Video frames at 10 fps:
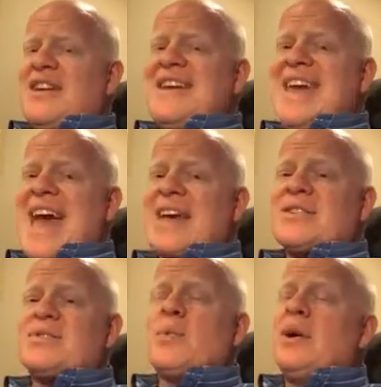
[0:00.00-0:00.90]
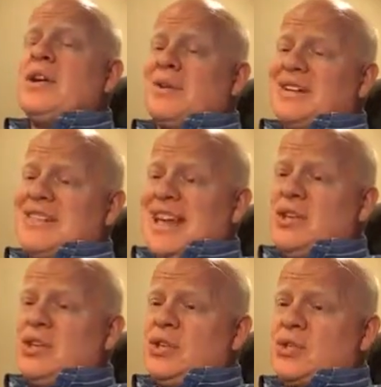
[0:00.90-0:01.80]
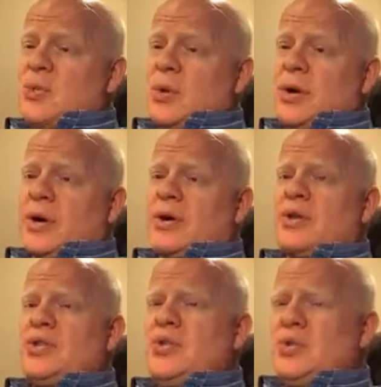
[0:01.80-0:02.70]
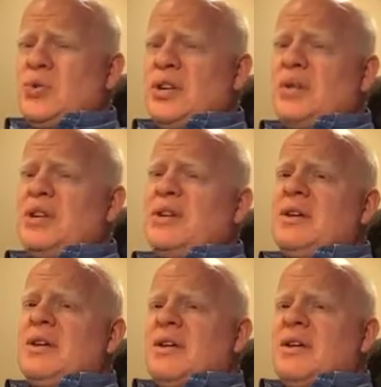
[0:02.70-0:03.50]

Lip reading: to guess what your intentions were. Because usually when